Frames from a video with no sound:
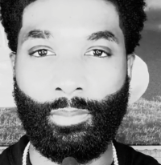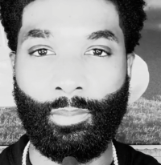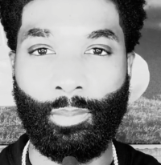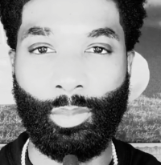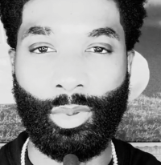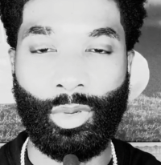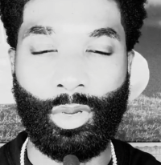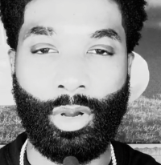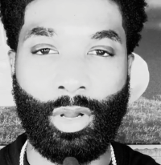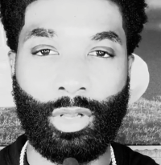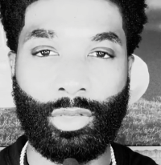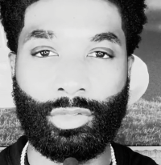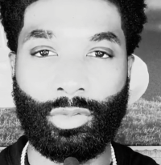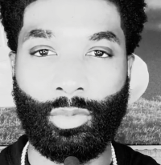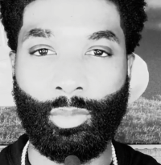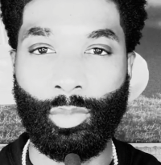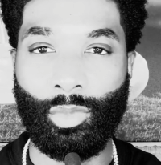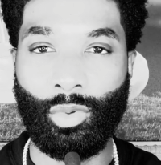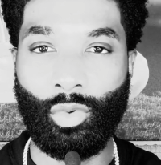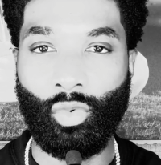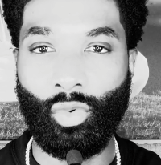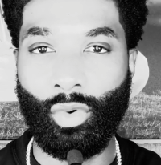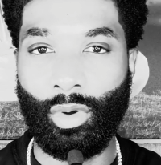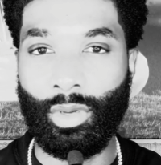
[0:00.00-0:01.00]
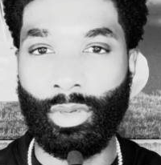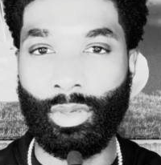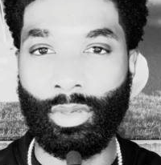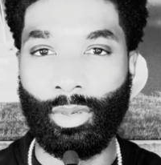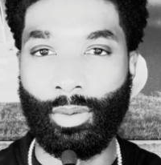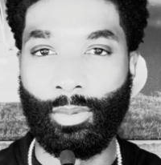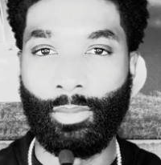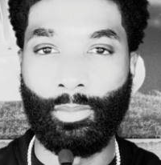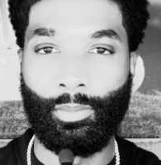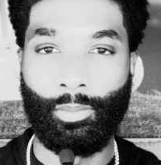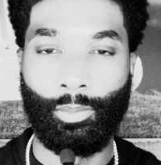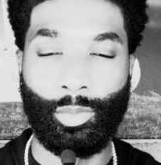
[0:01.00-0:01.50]
Be awesome, be great,
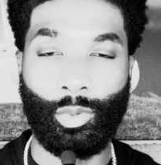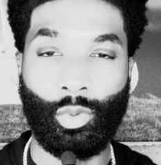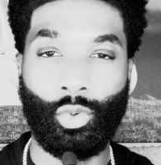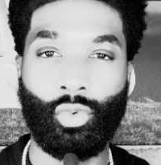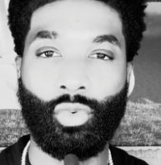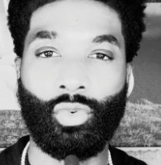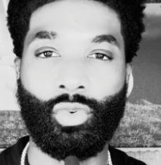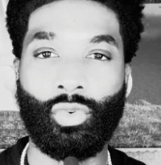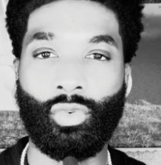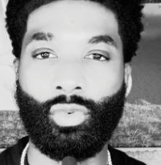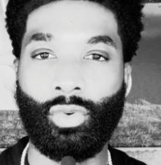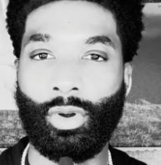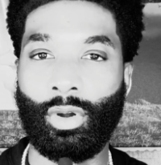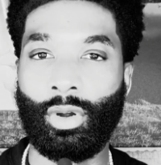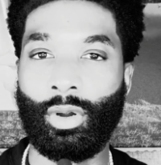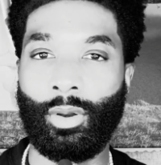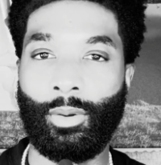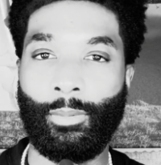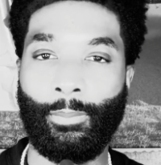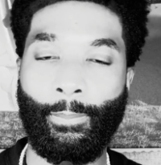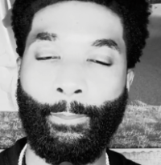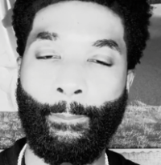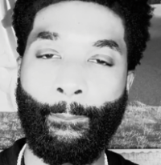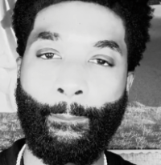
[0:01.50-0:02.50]
be who you are.